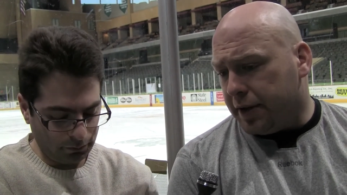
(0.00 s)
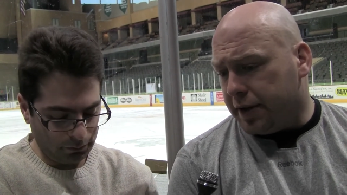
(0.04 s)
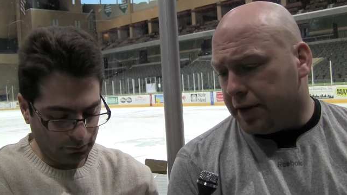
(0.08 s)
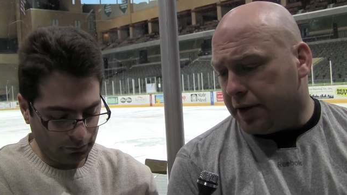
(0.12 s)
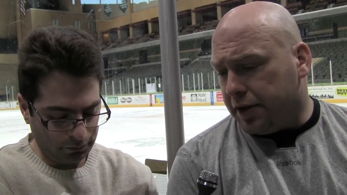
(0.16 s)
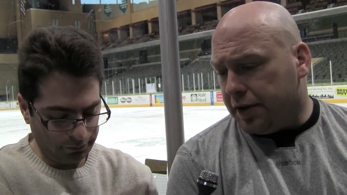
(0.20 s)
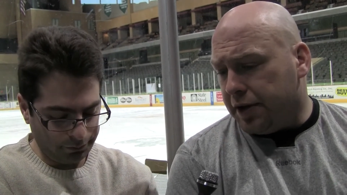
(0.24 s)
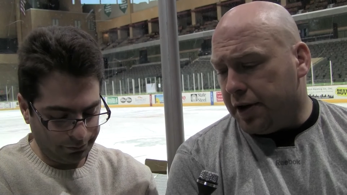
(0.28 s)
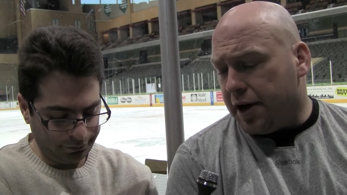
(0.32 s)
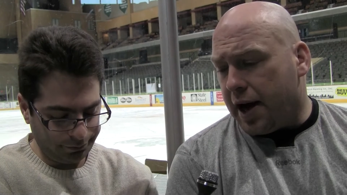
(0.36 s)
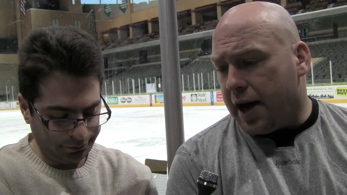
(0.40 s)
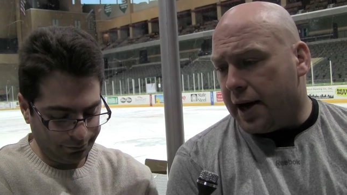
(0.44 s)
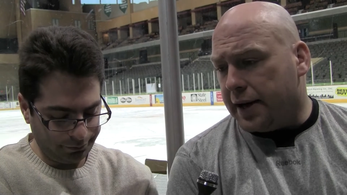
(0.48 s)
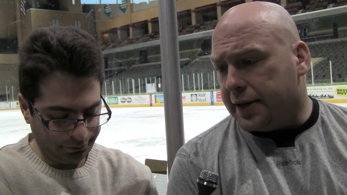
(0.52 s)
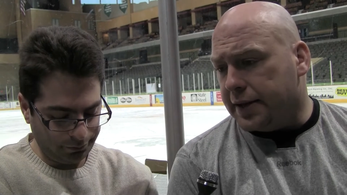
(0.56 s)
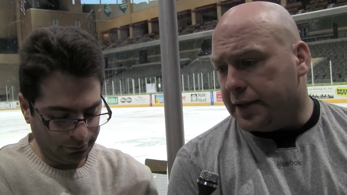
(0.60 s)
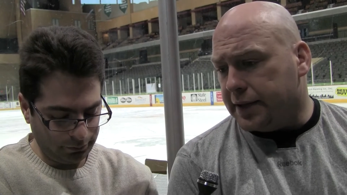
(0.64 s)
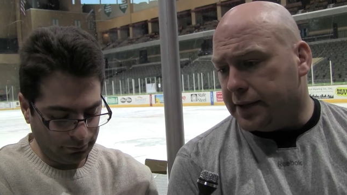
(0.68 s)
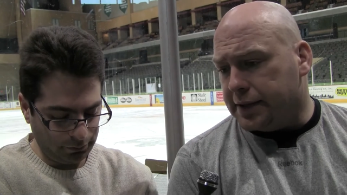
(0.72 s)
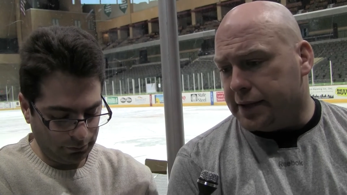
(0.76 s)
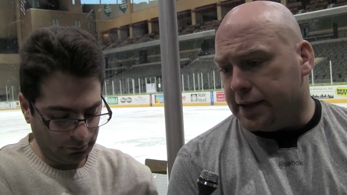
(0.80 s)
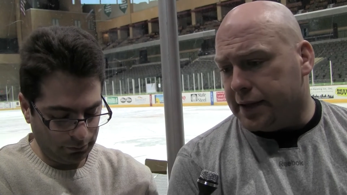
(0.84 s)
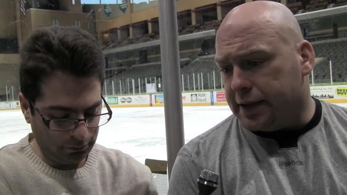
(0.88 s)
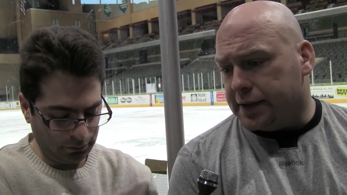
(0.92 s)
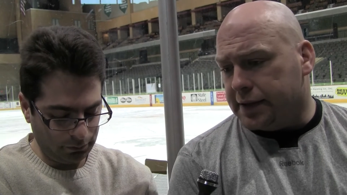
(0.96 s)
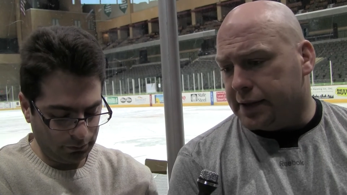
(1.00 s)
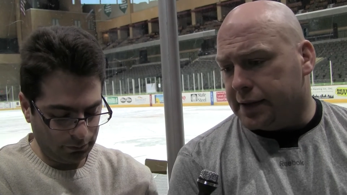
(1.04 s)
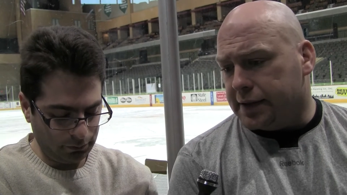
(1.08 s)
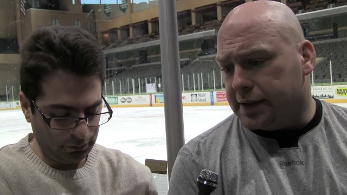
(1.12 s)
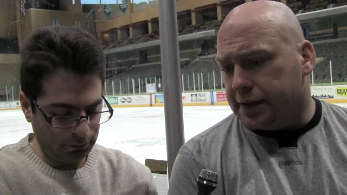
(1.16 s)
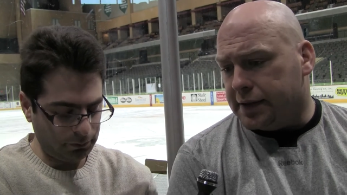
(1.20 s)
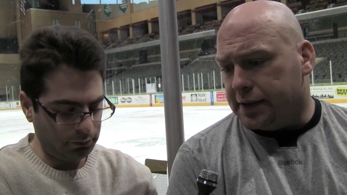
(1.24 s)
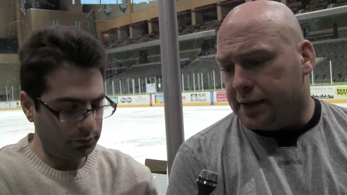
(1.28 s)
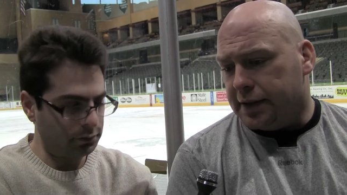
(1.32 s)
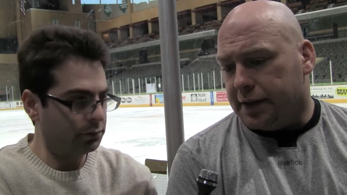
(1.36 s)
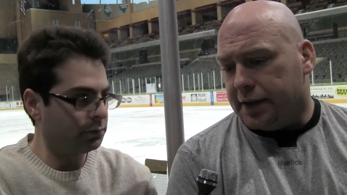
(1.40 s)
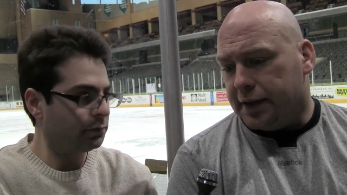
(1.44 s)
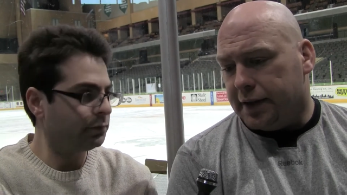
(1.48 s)
Speaker 1: that they're not, it's
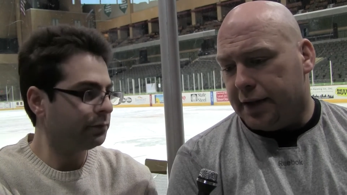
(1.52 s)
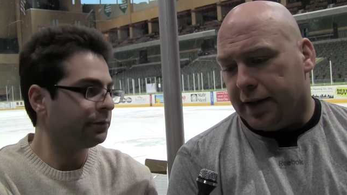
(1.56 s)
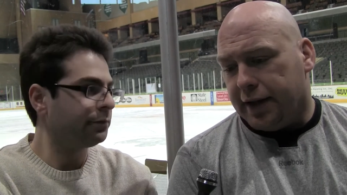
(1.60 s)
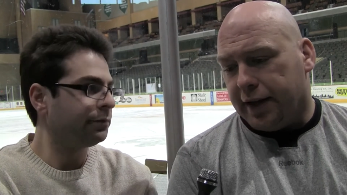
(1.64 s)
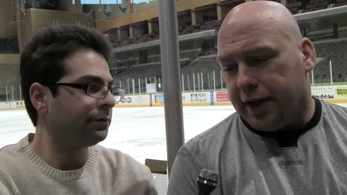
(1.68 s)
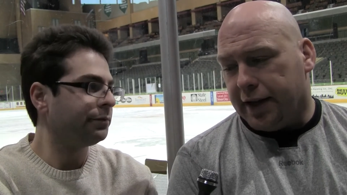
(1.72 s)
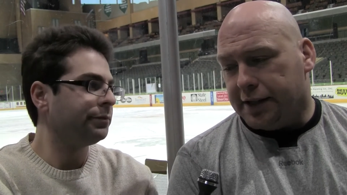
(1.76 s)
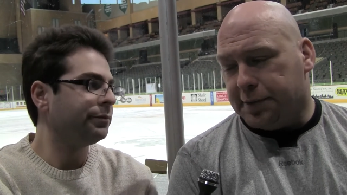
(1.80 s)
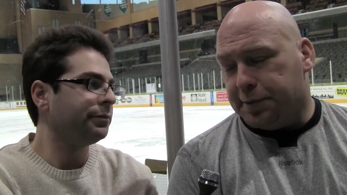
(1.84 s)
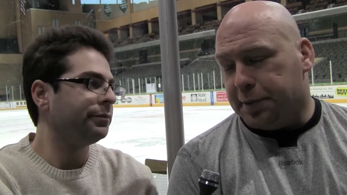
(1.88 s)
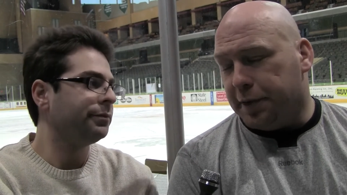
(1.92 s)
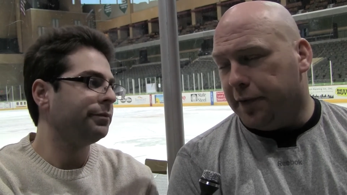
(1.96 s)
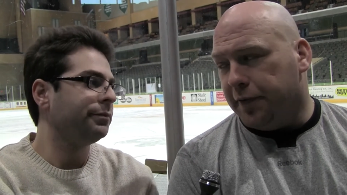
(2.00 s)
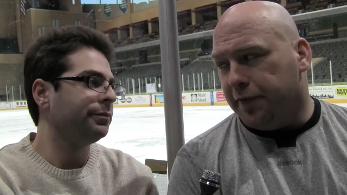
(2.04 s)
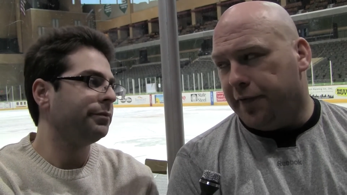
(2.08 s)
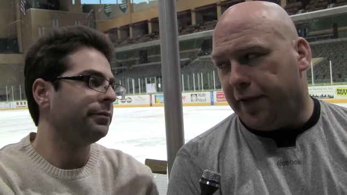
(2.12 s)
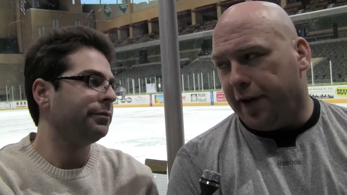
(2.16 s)
it's it's been